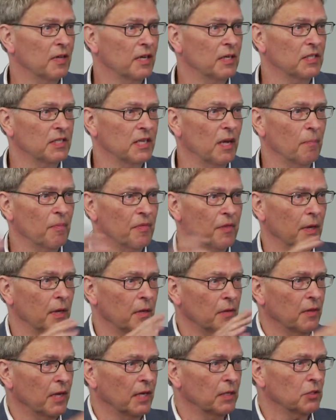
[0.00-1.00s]
There's
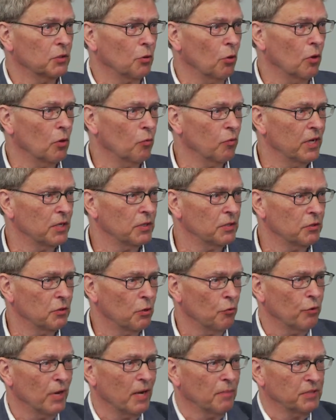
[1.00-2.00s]
something that's always,
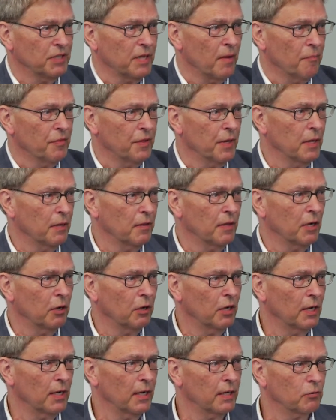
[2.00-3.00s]
you rub something, there
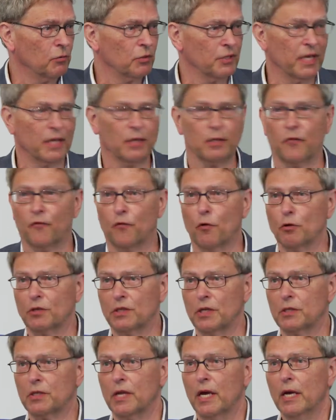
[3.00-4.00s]
are electrostatic
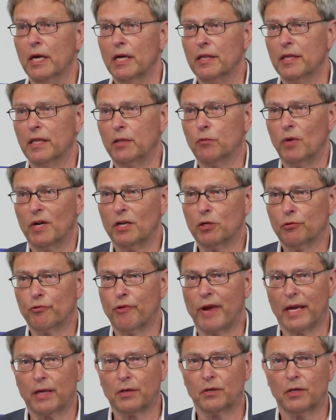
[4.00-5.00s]
forces that will
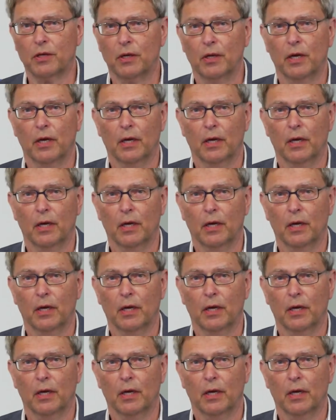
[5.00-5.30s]
attract.